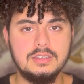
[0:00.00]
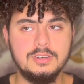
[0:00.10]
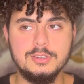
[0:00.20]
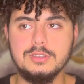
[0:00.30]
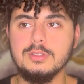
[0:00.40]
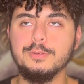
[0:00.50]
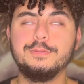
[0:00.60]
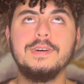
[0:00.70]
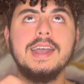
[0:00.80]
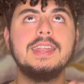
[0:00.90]
You're still
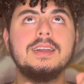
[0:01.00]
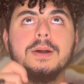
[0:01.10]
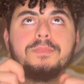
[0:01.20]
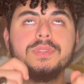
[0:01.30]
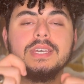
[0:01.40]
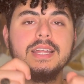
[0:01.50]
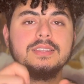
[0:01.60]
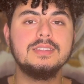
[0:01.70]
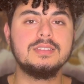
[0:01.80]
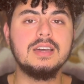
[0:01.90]
fighting up to get
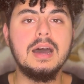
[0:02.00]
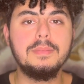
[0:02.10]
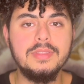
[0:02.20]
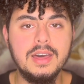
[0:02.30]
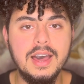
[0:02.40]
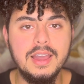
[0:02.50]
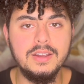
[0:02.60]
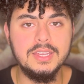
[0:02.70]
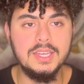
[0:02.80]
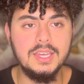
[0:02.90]
to the top of the
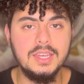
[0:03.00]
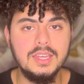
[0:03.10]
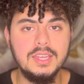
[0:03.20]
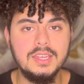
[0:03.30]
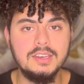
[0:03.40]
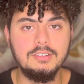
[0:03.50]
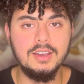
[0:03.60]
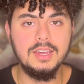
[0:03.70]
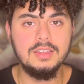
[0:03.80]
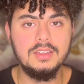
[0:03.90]
hierarchy,
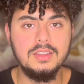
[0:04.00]
right?